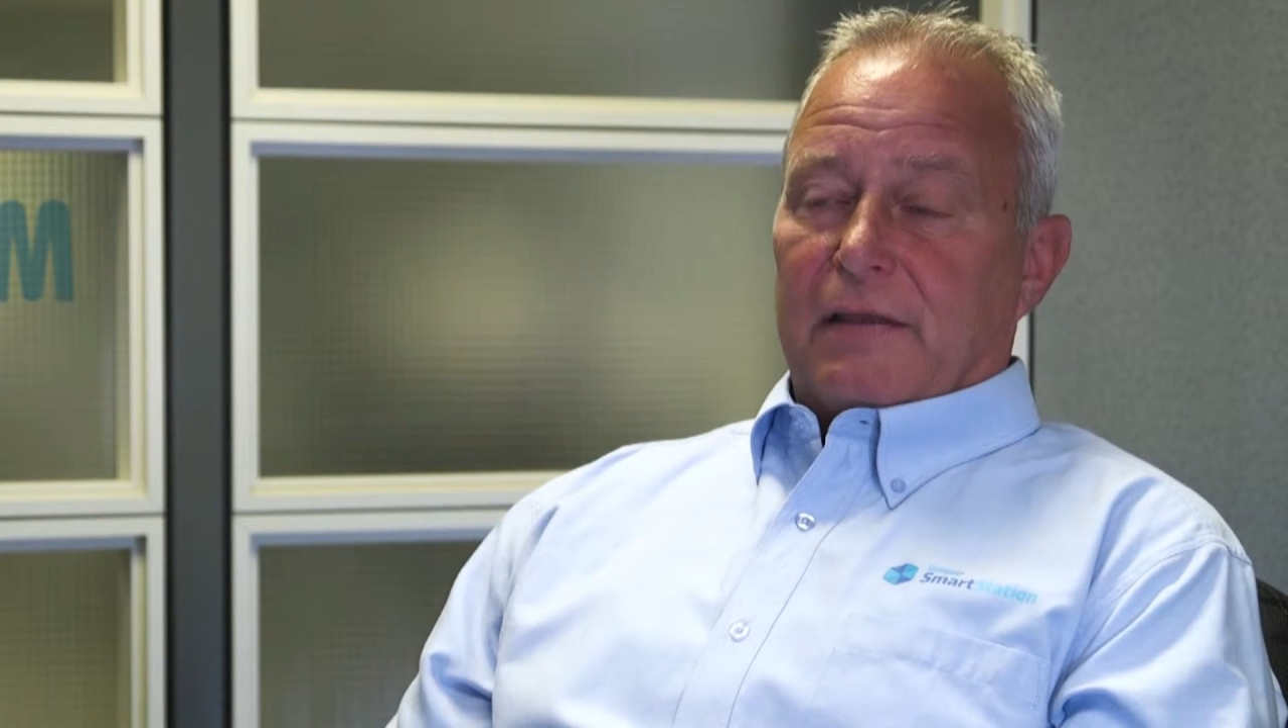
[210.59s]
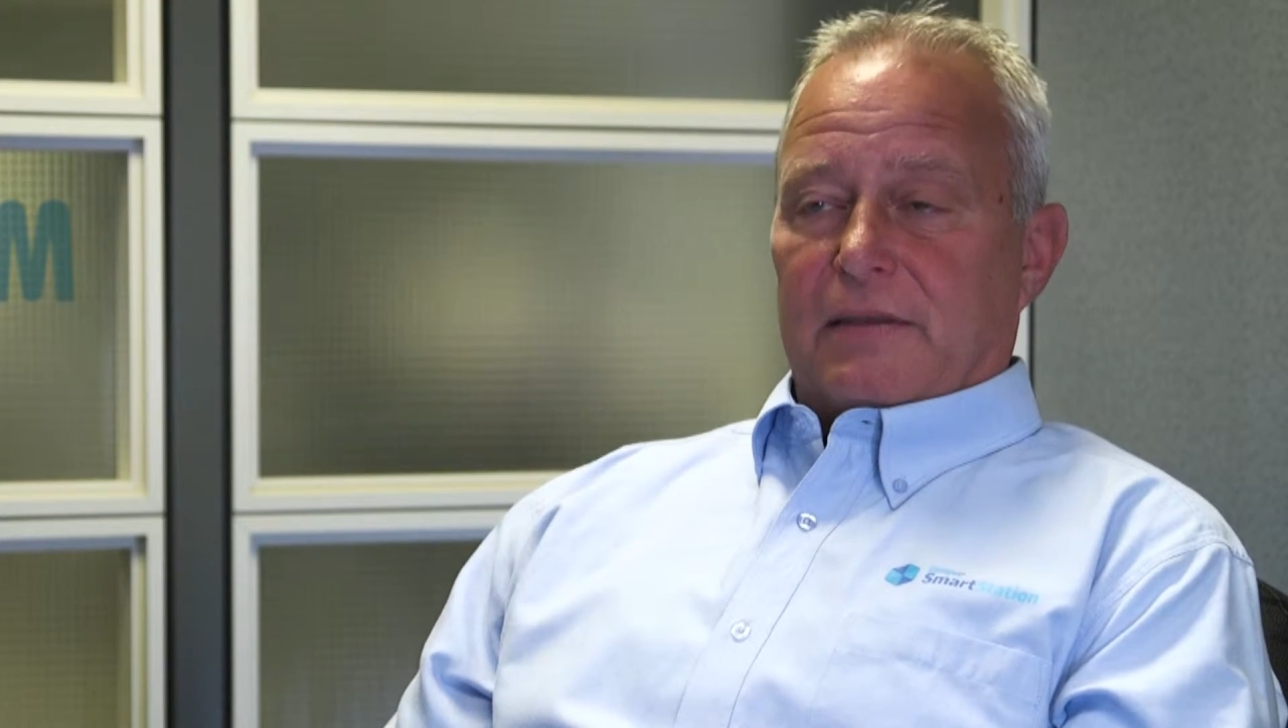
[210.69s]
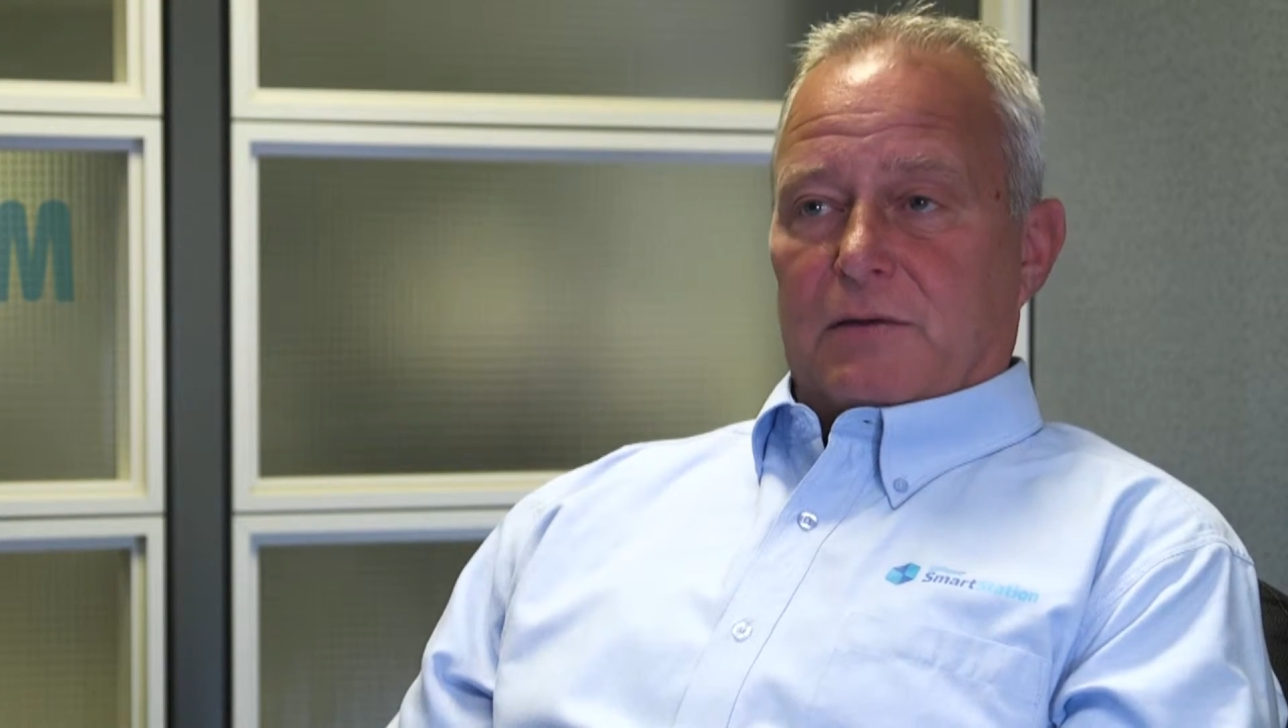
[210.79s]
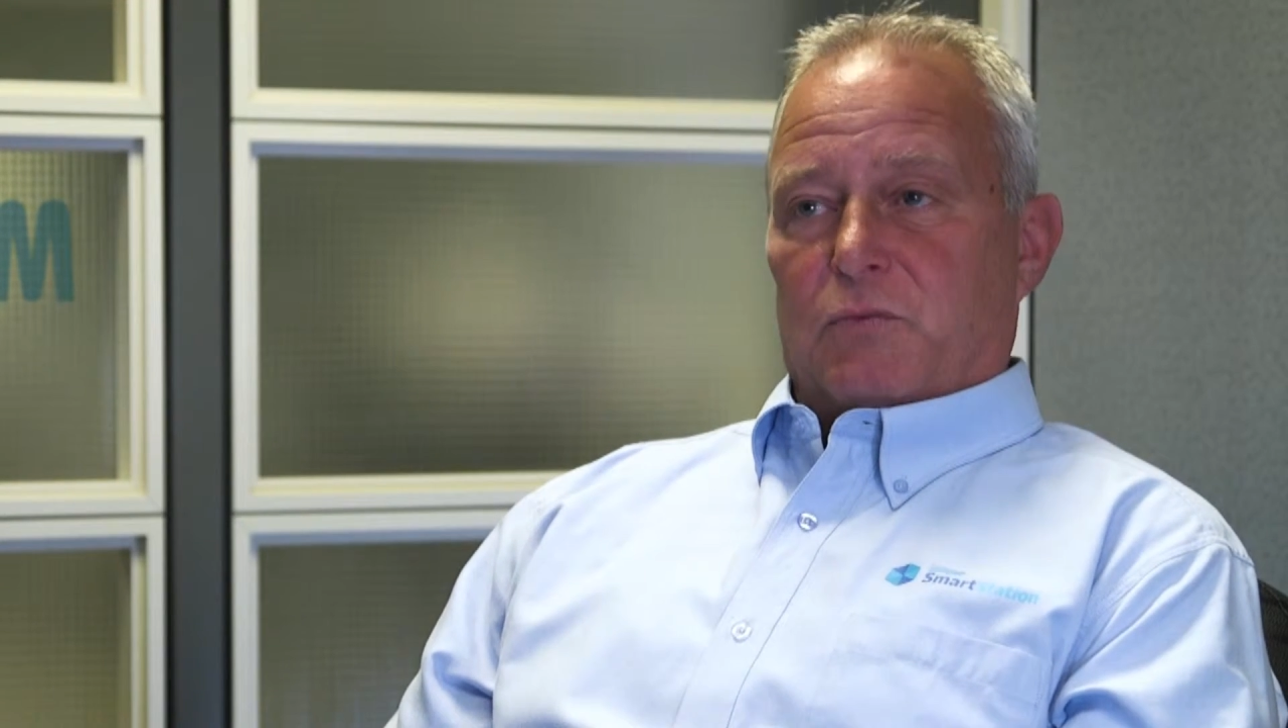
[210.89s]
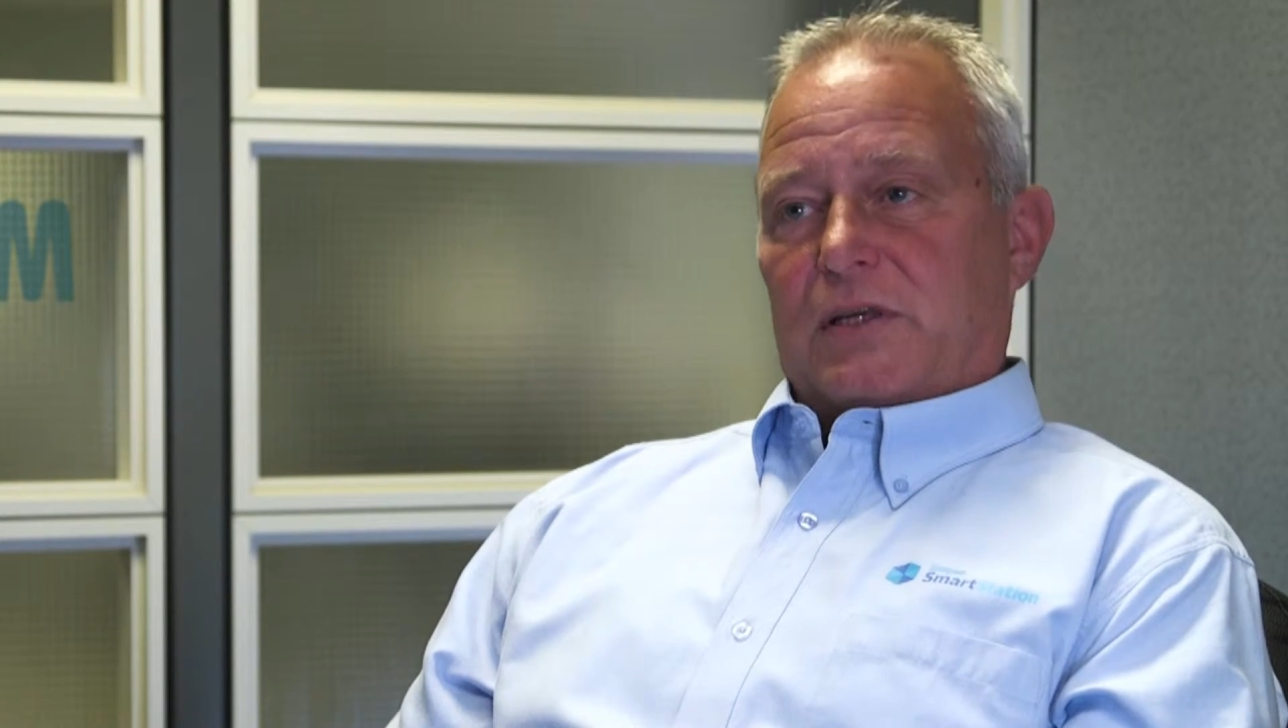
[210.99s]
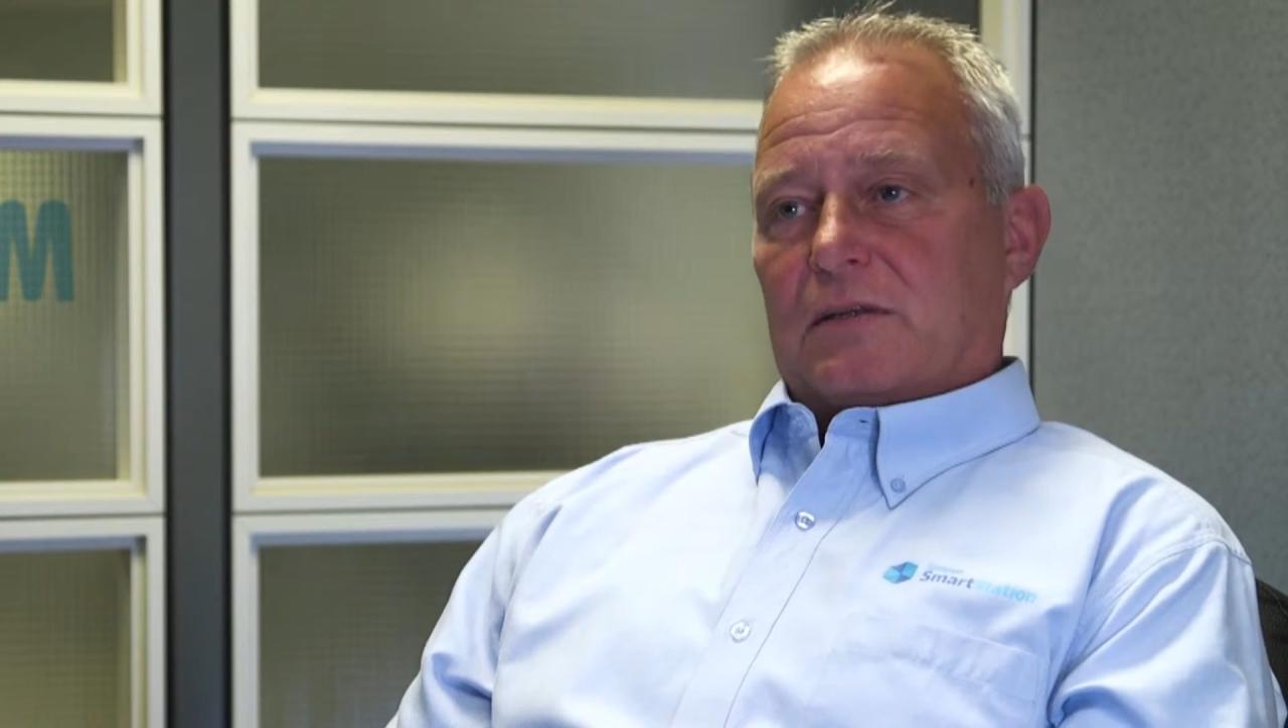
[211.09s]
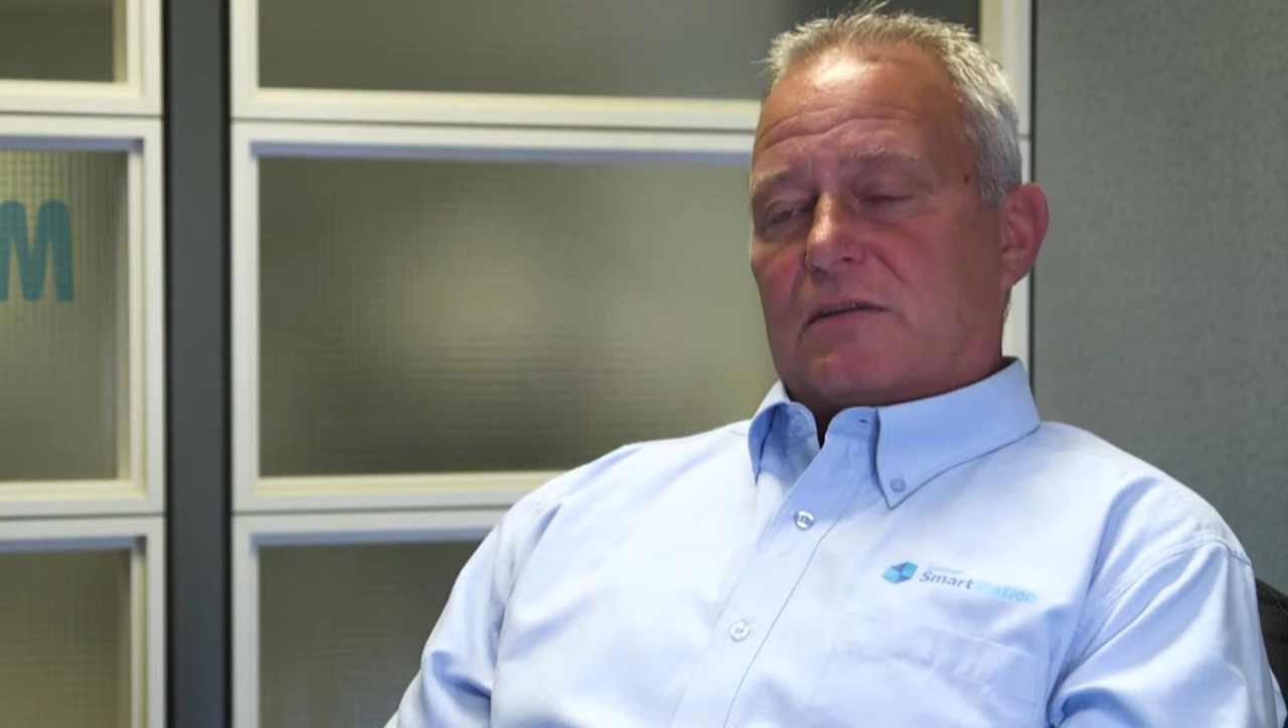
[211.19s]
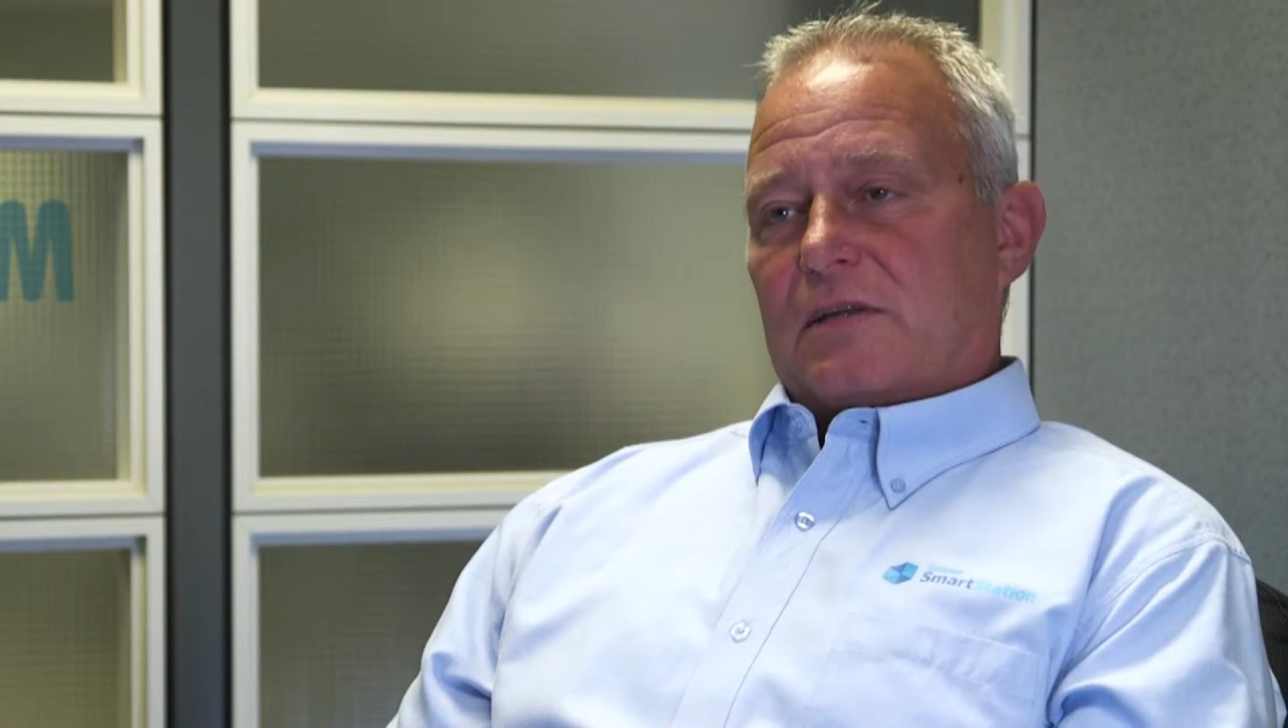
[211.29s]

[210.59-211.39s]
and then we can